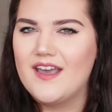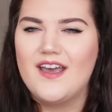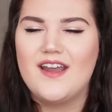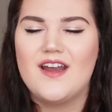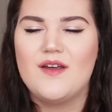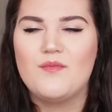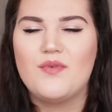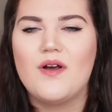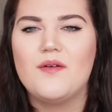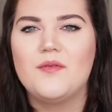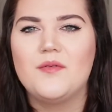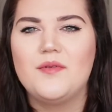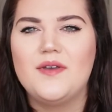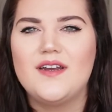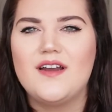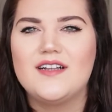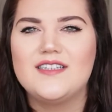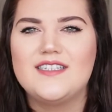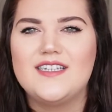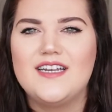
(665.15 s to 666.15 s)
And I'm probably
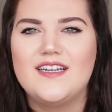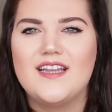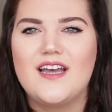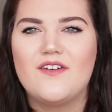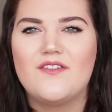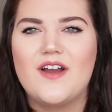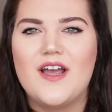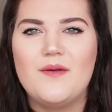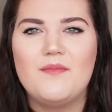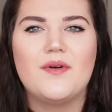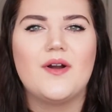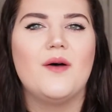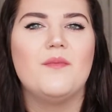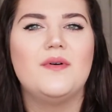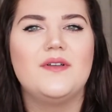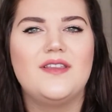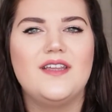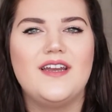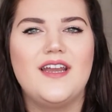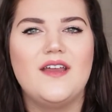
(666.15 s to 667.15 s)
not saying that right, but I'll
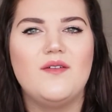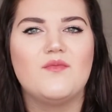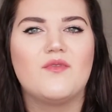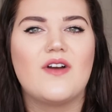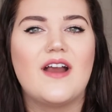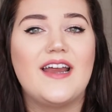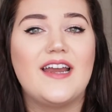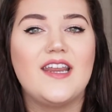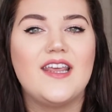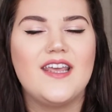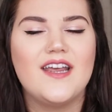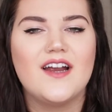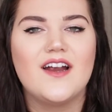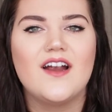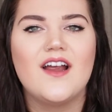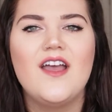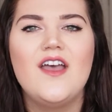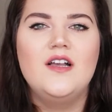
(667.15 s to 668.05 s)
put the name right here.